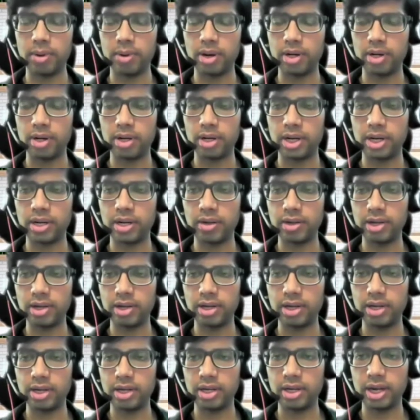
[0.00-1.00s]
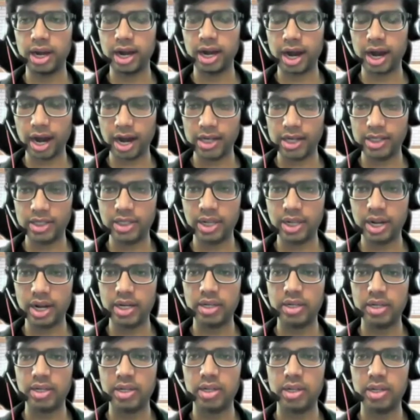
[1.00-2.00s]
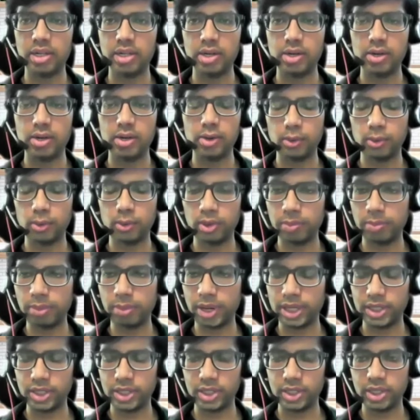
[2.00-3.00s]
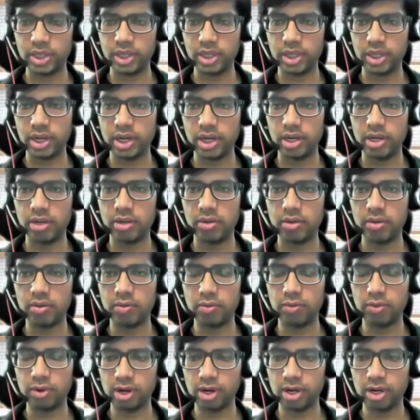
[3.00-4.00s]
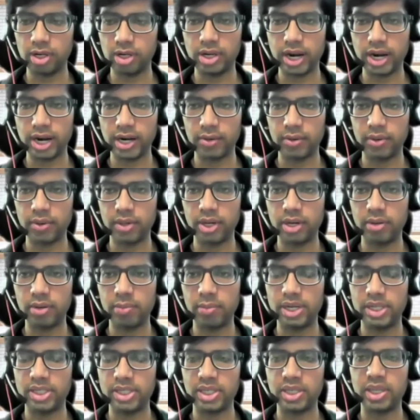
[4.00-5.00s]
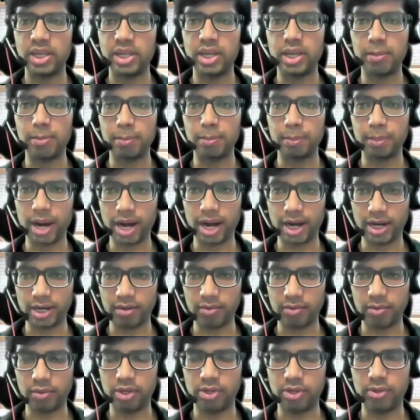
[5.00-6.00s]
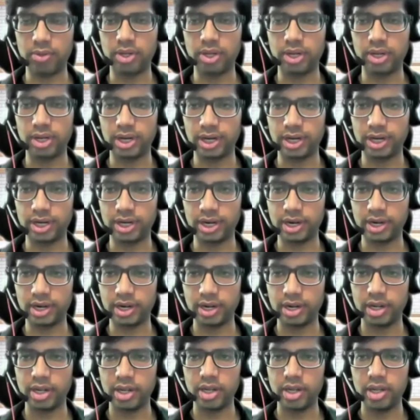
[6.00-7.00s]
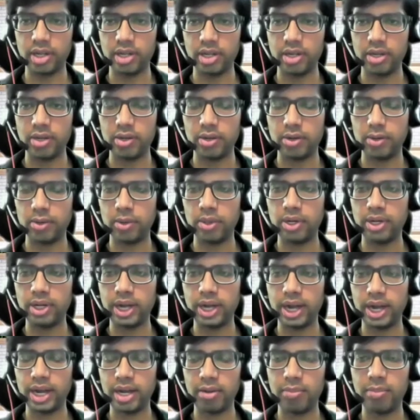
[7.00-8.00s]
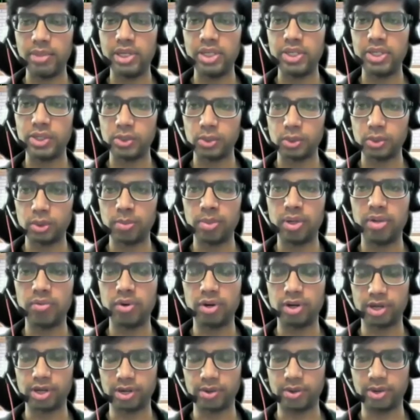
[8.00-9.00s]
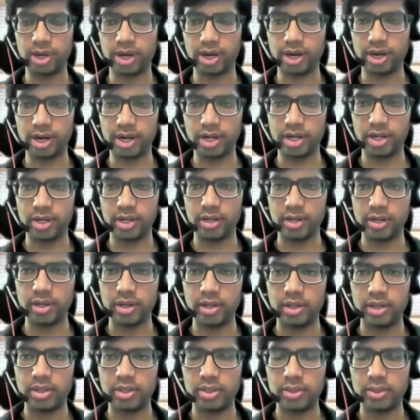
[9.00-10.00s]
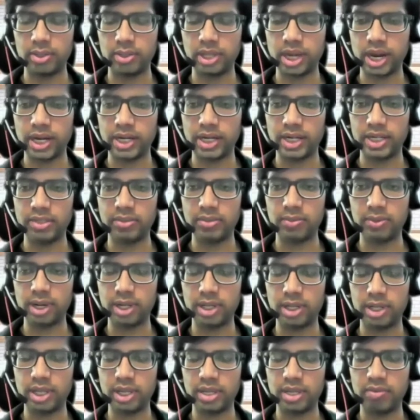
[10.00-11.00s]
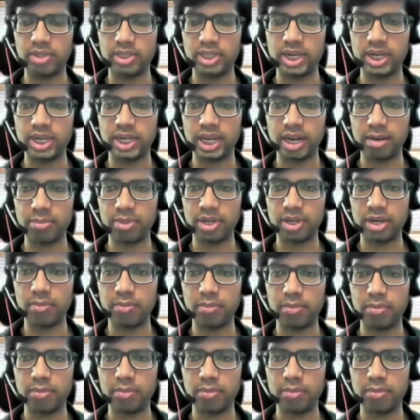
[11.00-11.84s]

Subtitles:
Berkeley asked that don't mention the work that you did, mention the impact, what you created. Don't tell me, show me what you did. So that is one thing which I kept in